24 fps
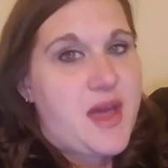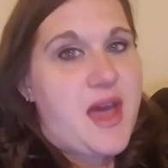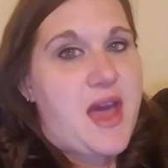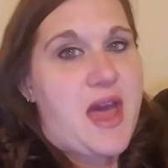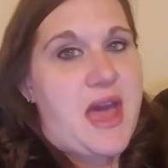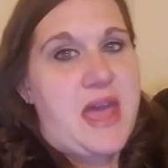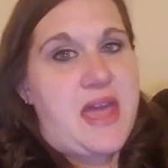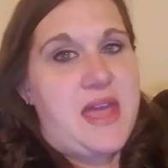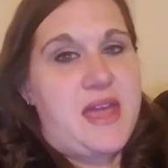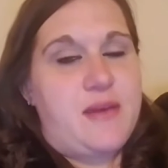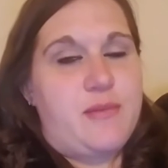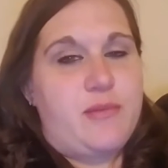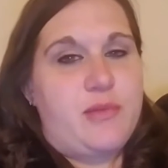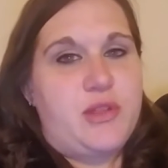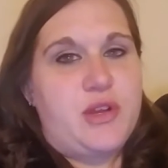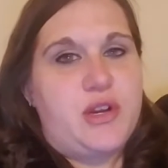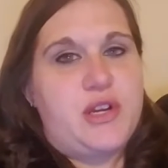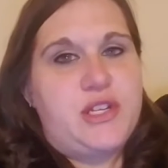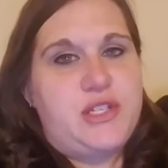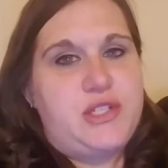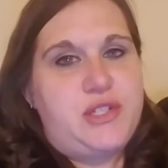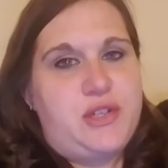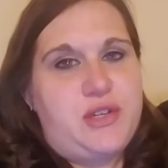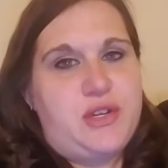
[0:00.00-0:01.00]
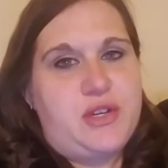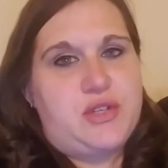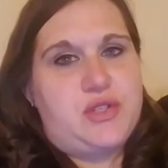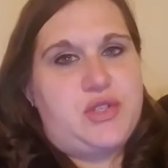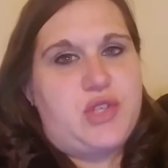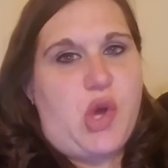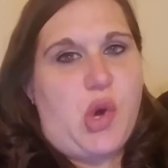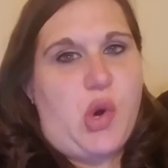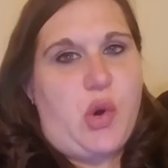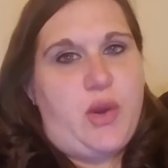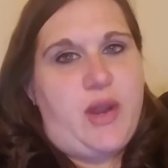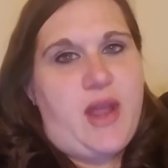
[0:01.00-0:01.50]
I am 32
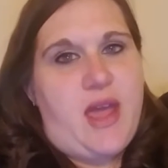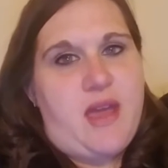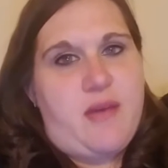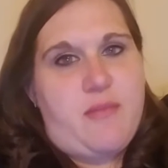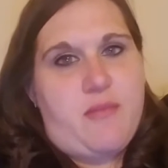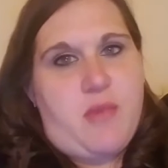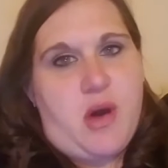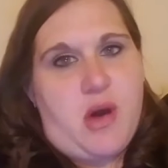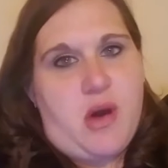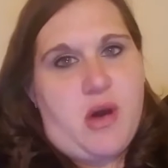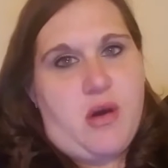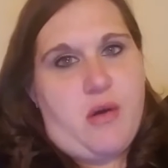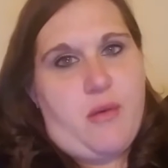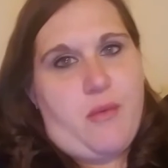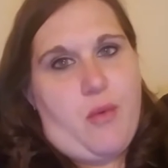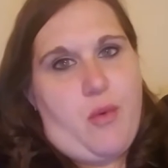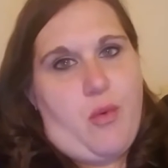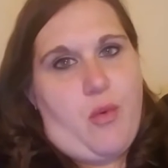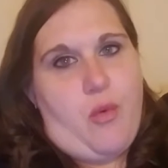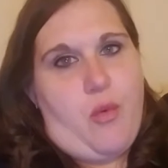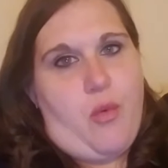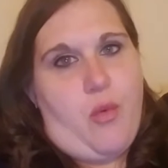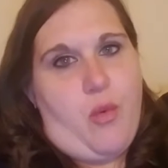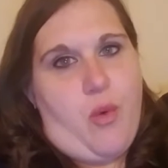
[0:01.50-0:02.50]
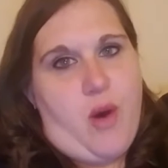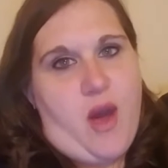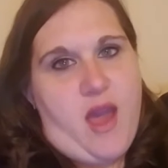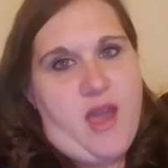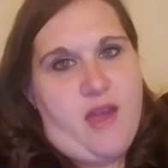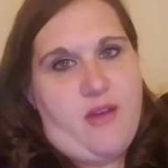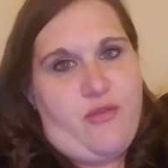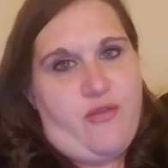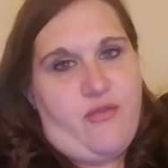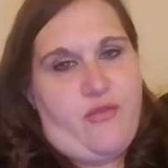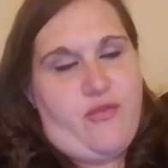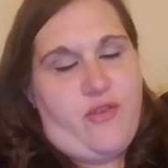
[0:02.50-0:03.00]
years old. I'm a
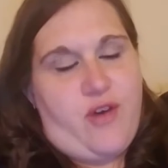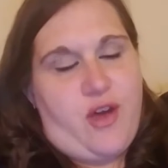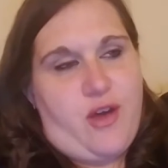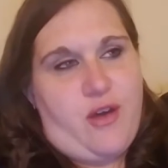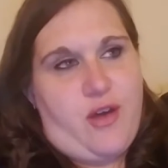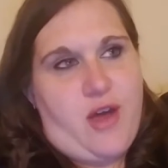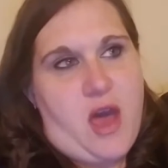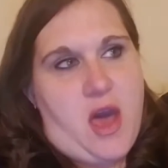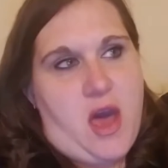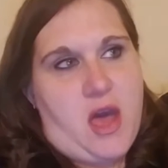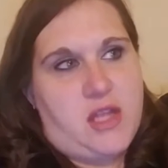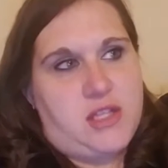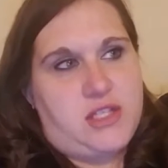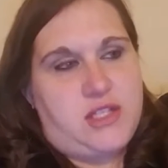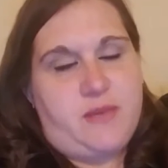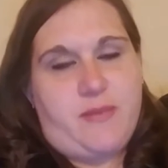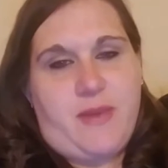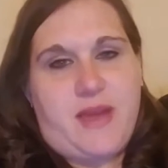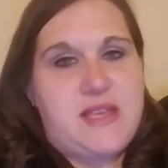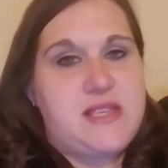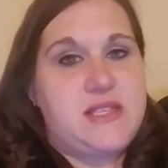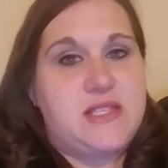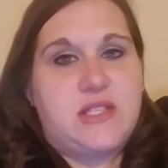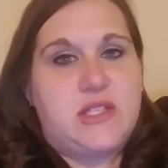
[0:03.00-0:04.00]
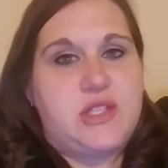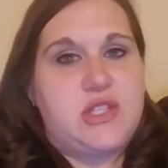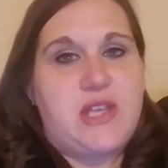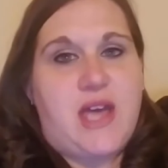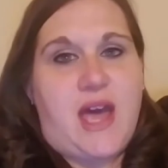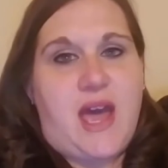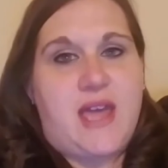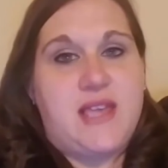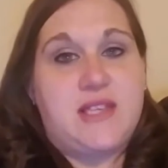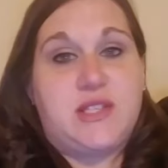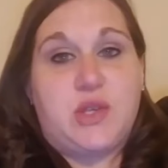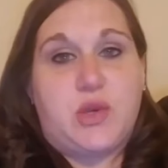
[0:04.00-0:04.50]
wife to my
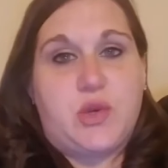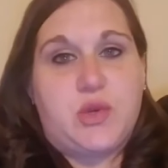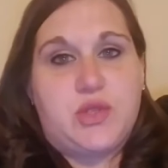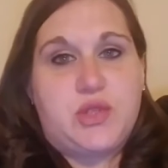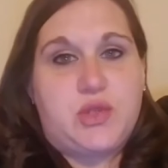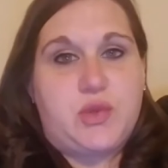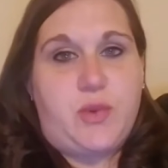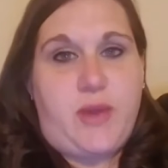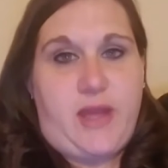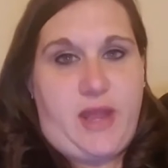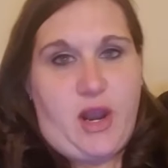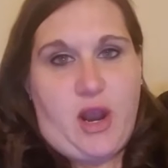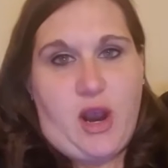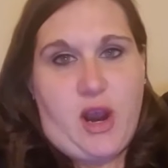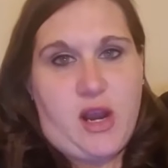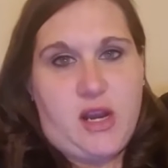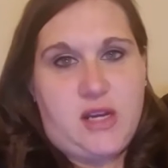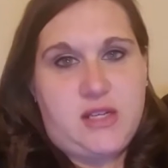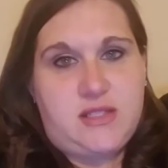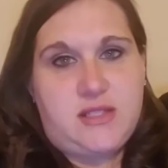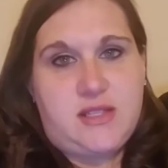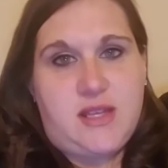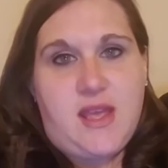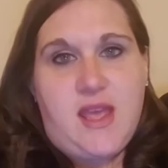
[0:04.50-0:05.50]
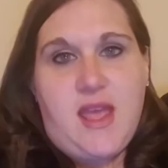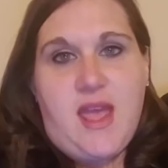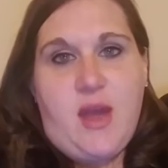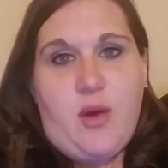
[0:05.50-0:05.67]
high school sweetheart.